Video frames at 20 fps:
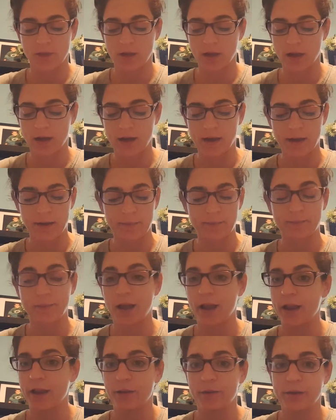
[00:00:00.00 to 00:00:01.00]

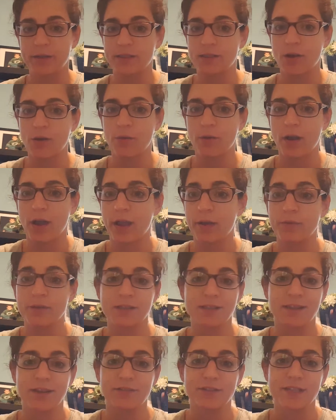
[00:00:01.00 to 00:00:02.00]
I
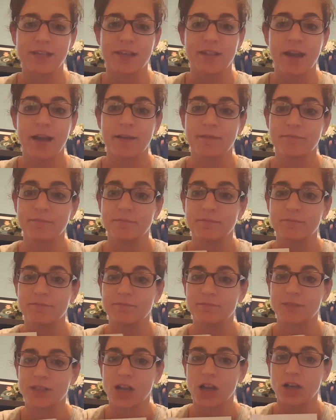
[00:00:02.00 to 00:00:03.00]
was guilty of that.
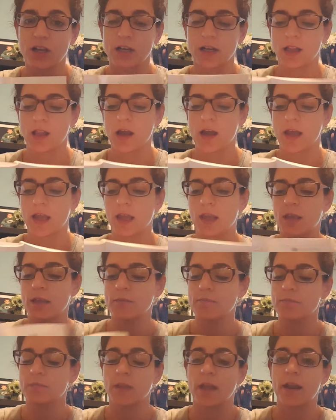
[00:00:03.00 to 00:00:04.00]
Not going to lie.
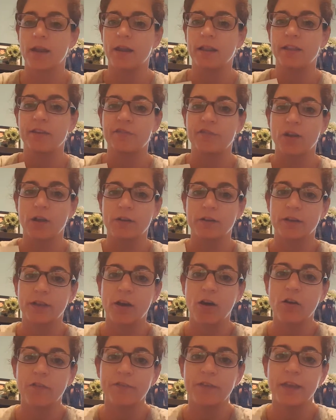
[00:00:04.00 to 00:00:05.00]
And I lived on
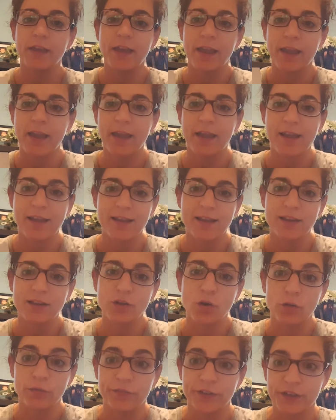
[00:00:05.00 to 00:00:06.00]
coffee and
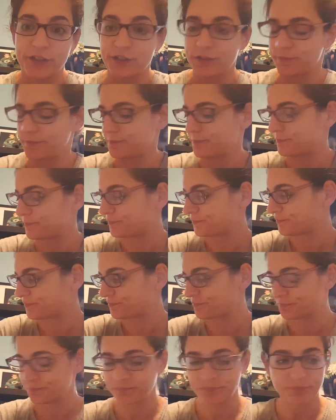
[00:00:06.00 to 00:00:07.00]
goldfish.
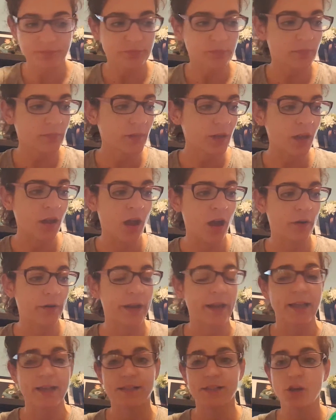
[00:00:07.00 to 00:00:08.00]

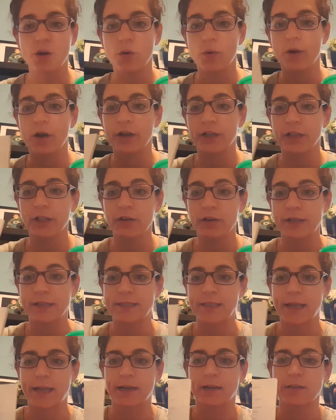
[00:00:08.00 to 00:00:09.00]
Alrighty. So little
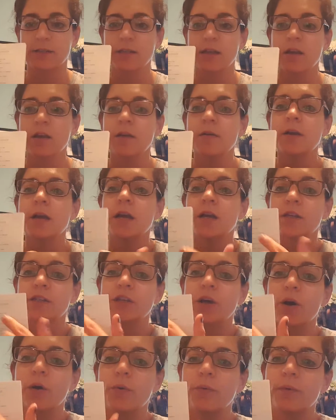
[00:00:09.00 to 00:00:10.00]
containers.
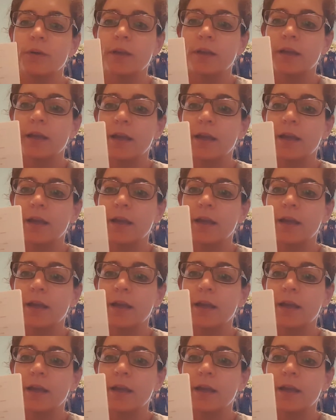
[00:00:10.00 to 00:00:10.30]
So